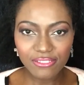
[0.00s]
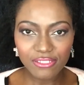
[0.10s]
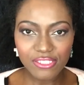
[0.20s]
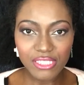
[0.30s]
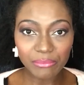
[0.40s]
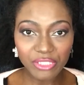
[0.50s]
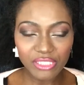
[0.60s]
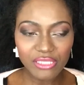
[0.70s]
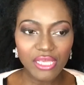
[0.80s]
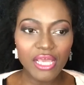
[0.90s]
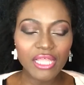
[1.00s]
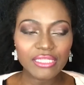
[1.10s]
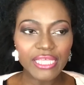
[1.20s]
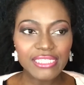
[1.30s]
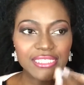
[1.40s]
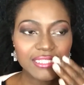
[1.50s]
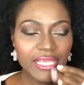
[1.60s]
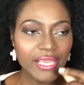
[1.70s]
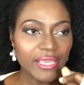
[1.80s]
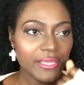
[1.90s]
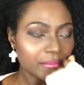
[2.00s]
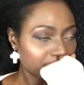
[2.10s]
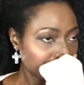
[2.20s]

in something, let's say